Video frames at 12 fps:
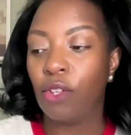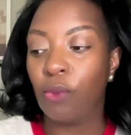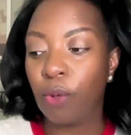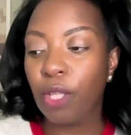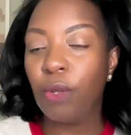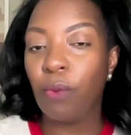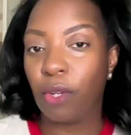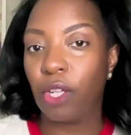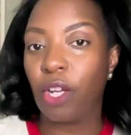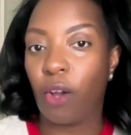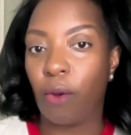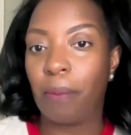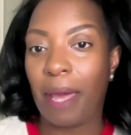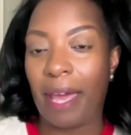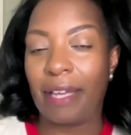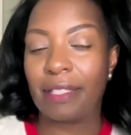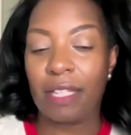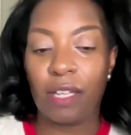You really want to go
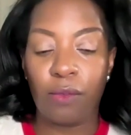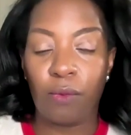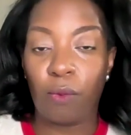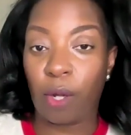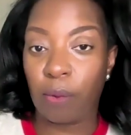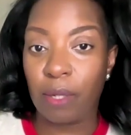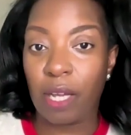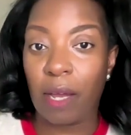past and work